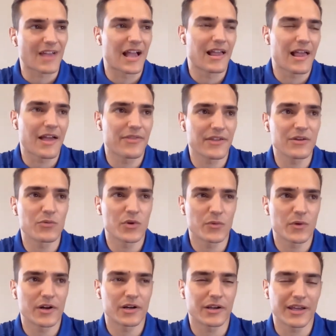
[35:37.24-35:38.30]
I think we
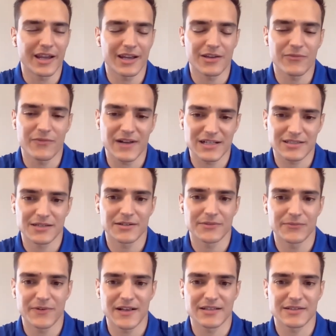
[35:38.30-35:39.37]
were getting faster
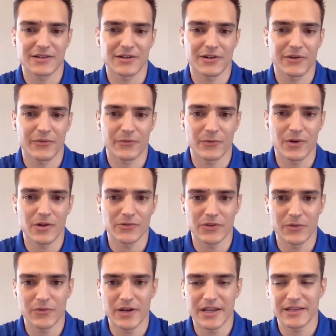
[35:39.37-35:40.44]
and faster throughout
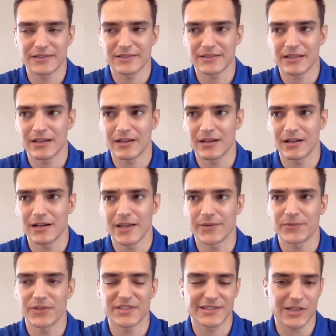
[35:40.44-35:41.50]
the race.
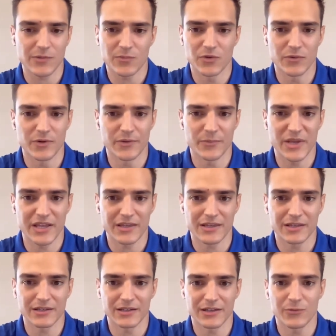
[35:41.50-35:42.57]
Every stop we were
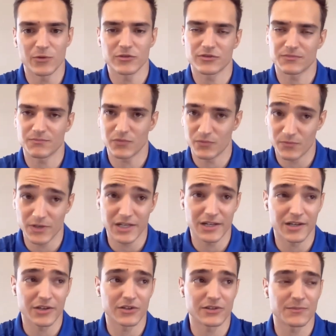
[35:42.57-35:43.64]
making, it was
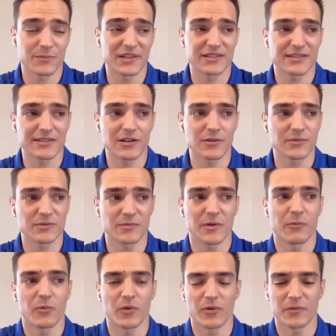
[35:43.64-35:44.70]
really good pit stops,
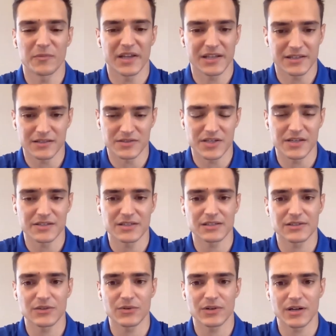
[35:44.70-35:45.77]
but we were making
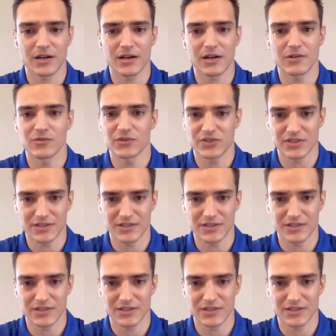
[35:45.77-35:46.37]
changes to the car.